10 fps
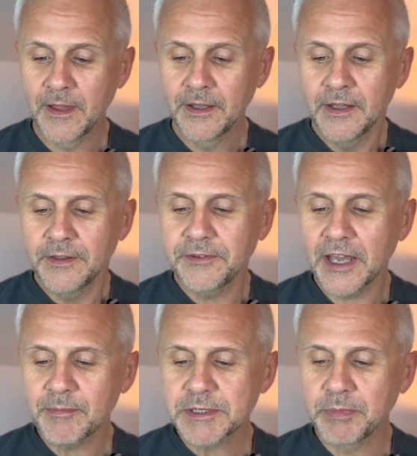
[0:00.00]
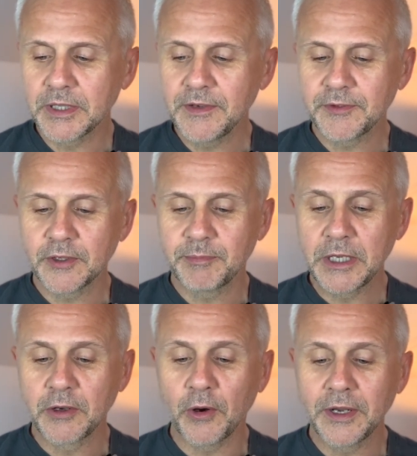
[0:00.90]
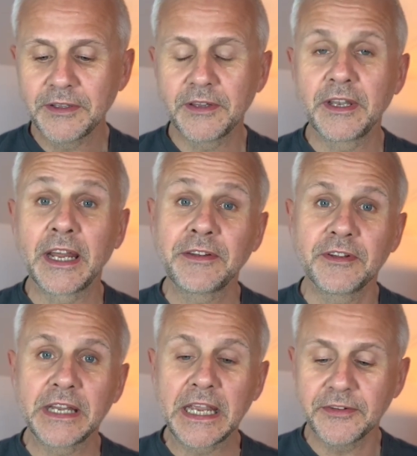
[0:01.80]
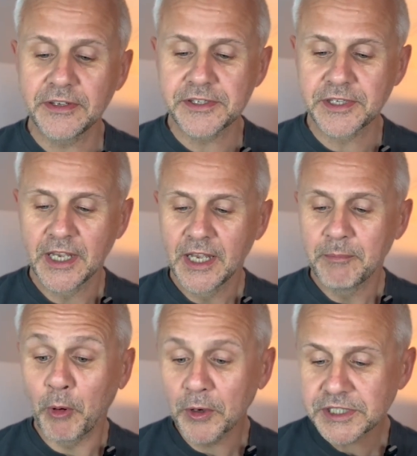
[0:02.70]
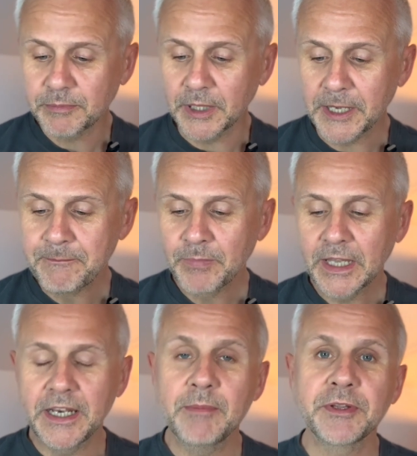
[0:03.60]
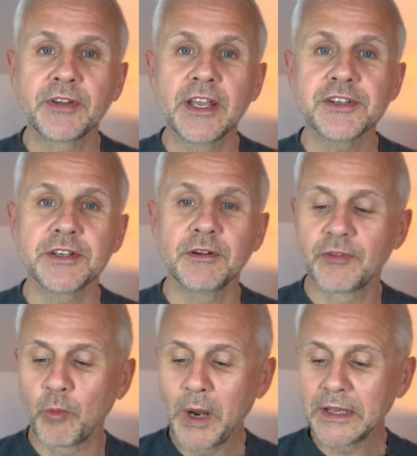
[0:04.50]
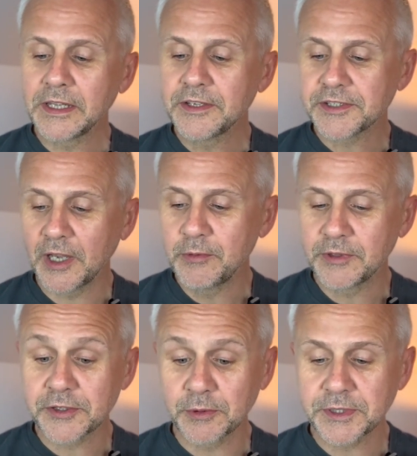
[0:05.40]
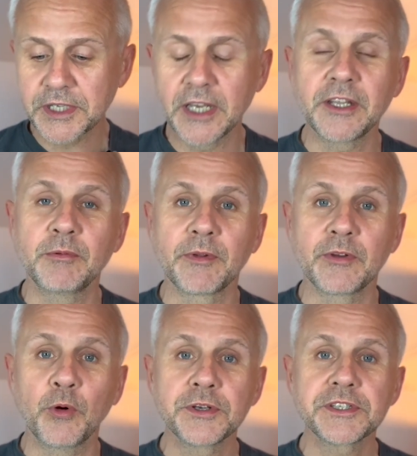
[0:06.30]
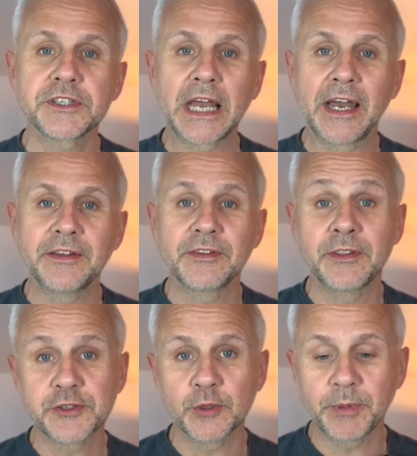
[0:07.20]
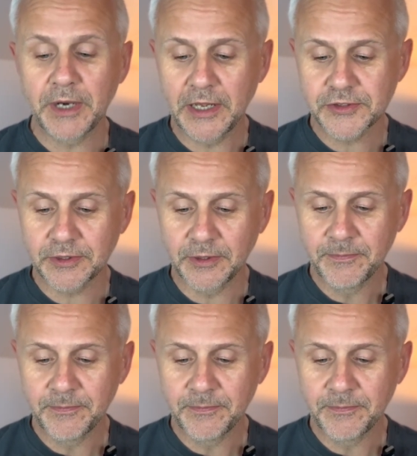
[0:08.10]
The term is believed to have been coined in the 1980s, possibly in imitation of the wailing sound associated with ghosts and the supernatural.